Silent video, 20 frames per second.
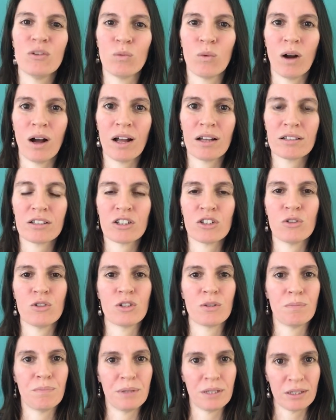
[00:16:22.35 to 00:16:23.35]
want you
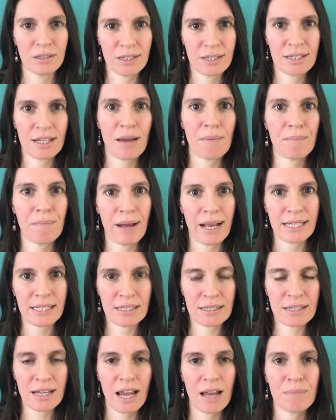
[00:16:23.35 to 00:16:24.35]
to build step by
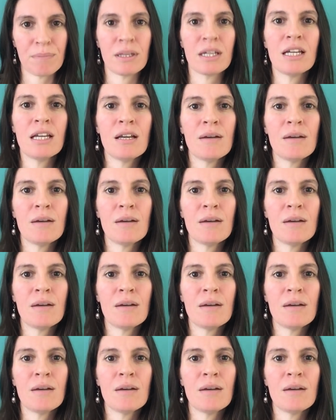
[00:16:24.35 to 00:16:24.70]
step,